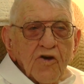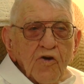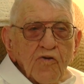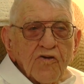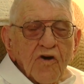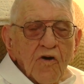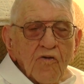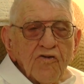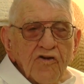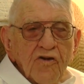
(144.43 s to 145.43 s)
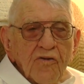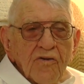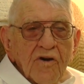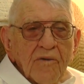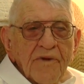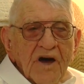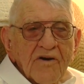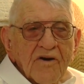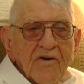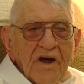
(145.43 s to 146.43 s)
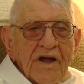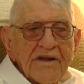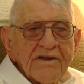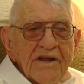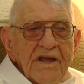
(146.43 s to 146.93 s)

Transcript: Who told you about Christ?